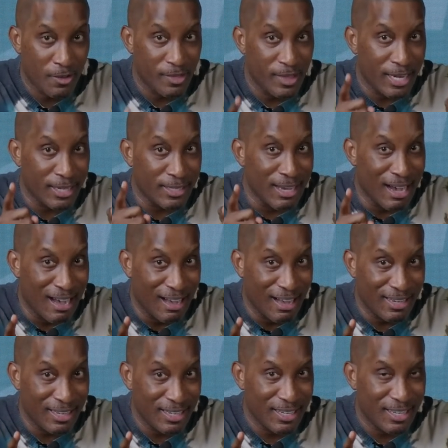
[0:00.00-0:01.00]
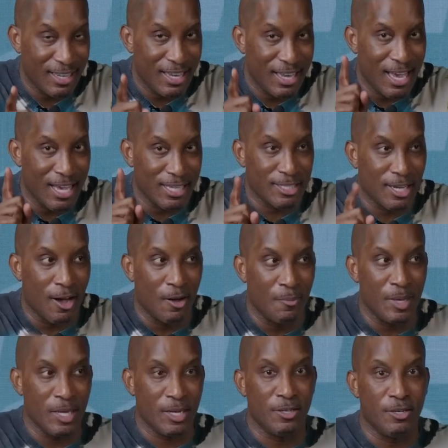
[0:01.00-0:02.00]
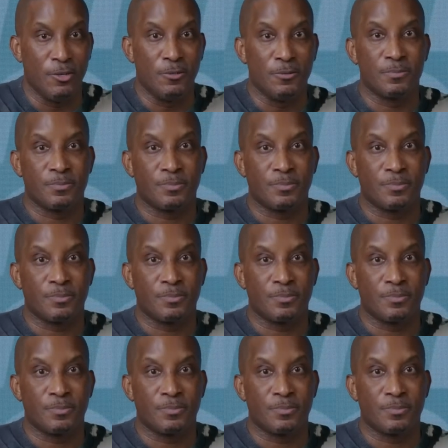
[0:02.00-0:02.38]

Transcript: that God has called me to do.